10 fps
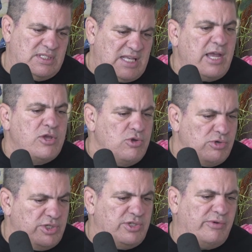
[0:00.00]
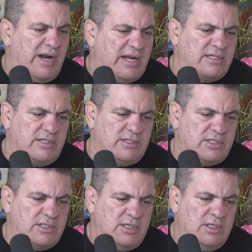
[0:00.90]
second unit
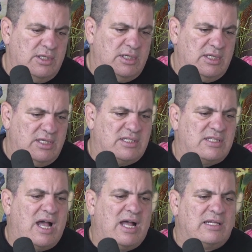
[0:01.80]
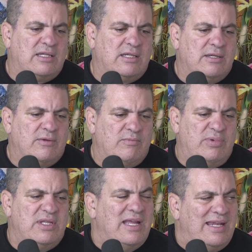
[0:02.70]
directors start
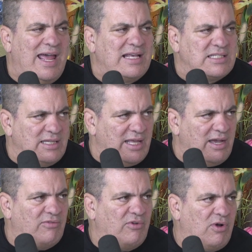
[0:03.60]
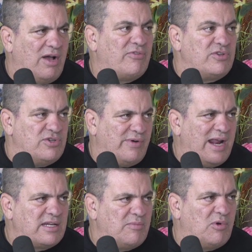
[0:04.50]
be the next level of a
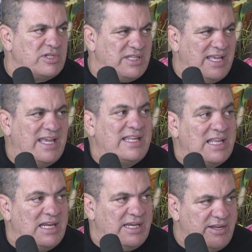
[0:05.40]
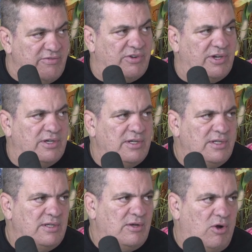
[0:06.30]
director because they can deliver
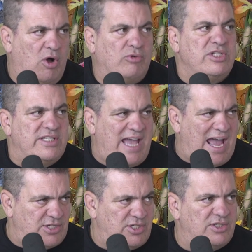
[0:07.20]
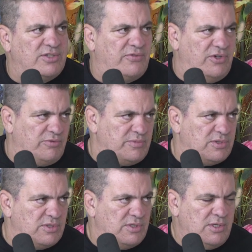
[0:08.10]
all these actions
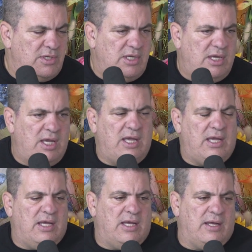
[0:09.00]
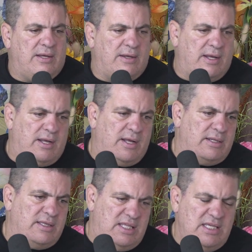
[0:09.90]
films. And
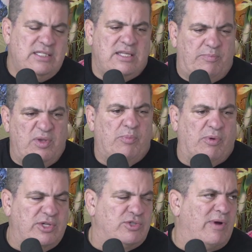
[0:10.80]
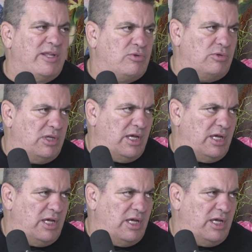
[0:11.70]
these the people I try to